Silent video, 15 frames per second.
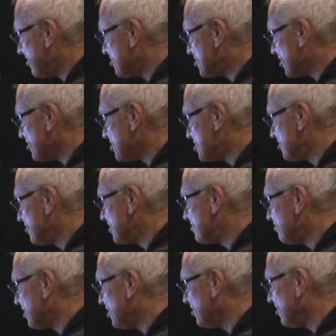John Stuart
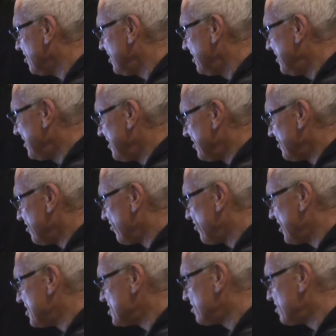Mill, the French